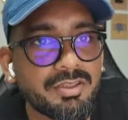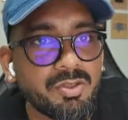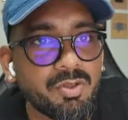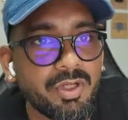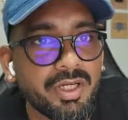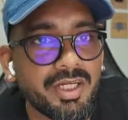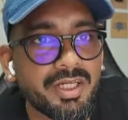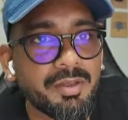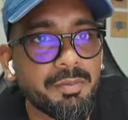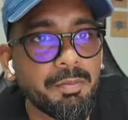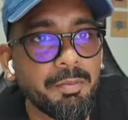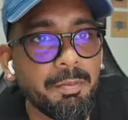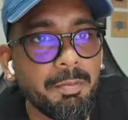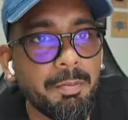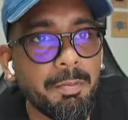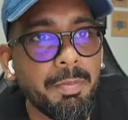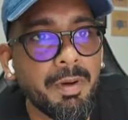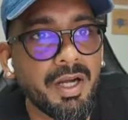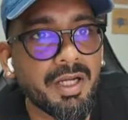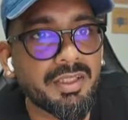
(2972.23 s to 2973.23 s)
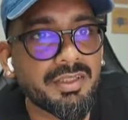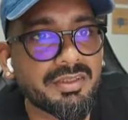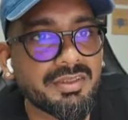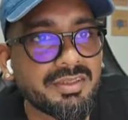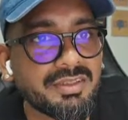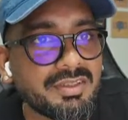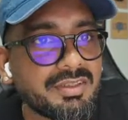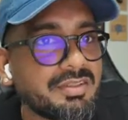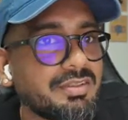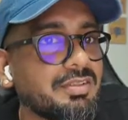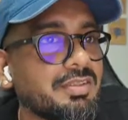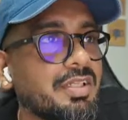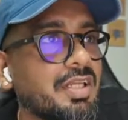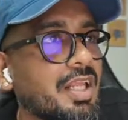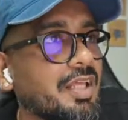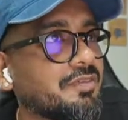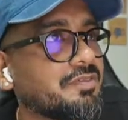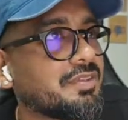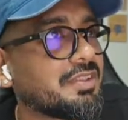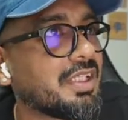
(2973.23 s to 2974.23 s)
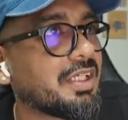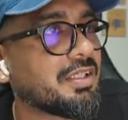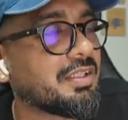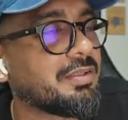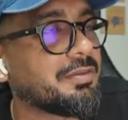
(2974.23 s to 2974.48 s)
look at the bugs life cycle.